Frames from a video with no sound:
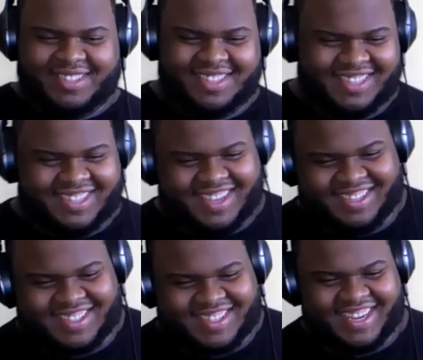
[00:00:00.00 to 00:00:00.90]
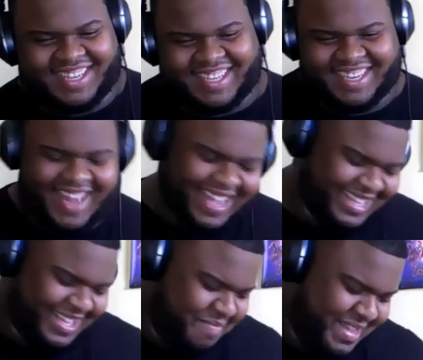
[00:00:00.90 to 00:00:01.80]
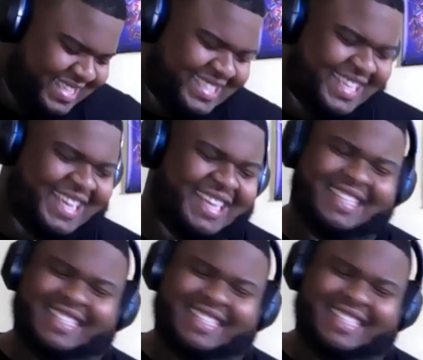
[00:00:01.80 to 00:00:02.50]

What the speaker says: Because they did not give me a ticket.